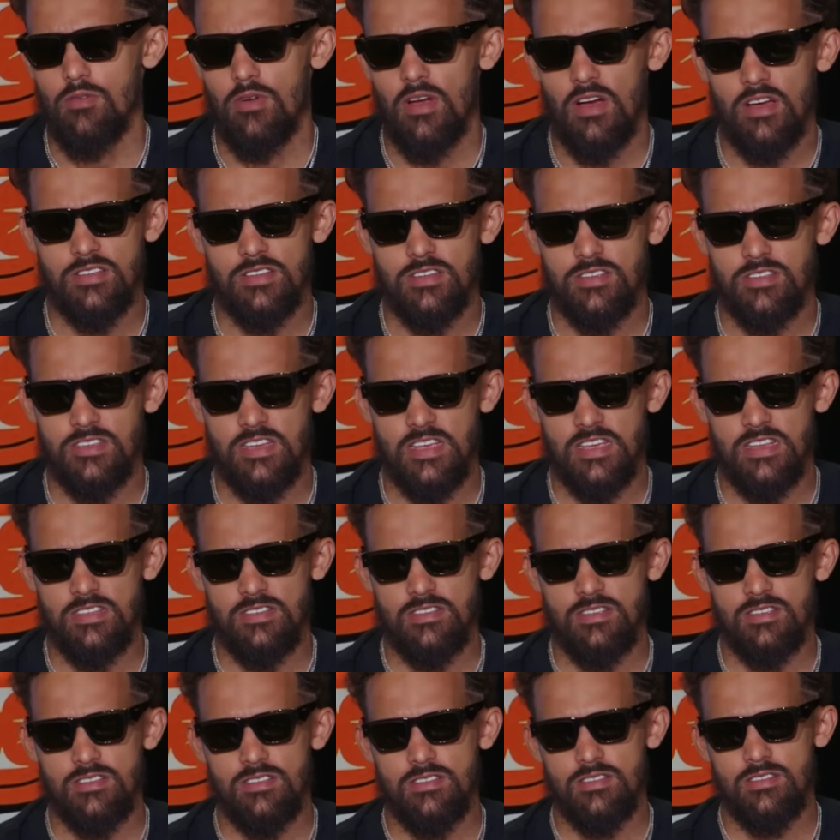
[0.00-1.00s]
roster
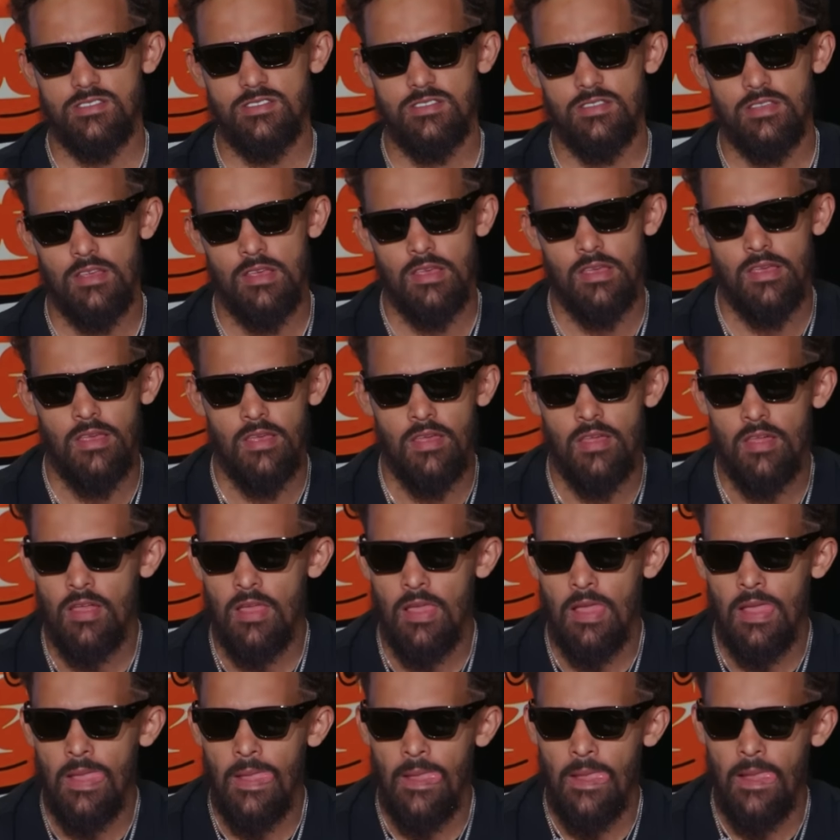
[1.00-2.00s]
changes,
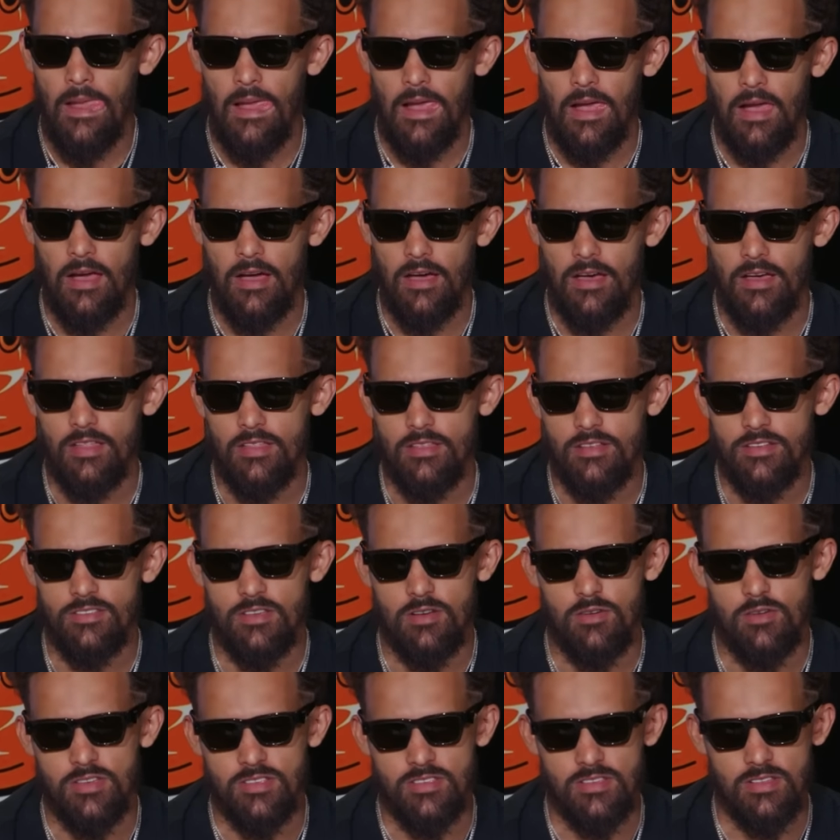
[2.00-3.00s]
there's
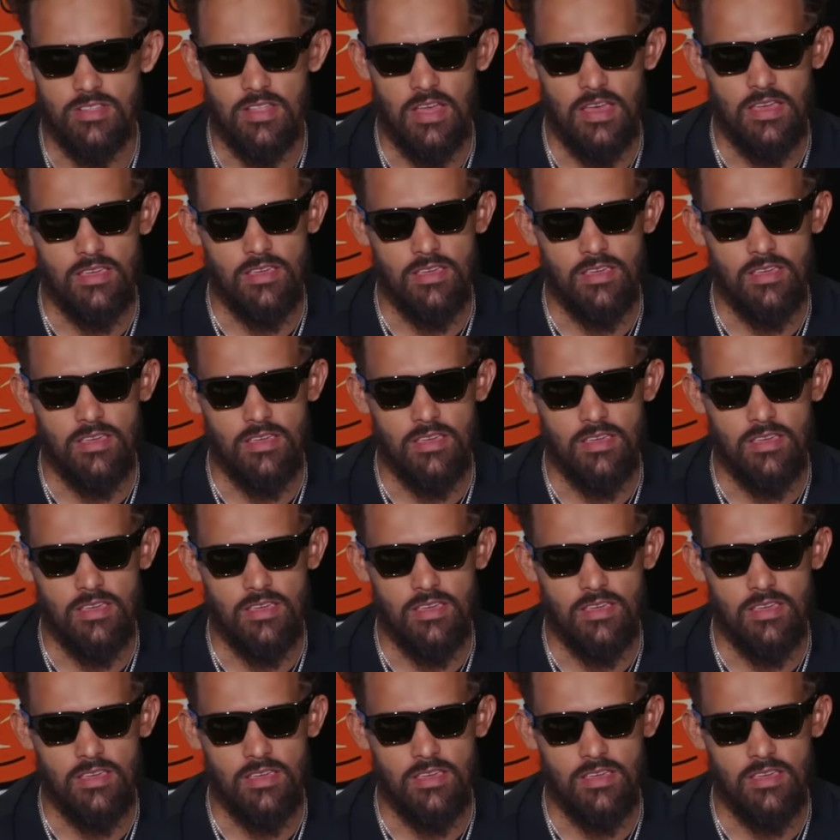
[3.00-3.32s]
always a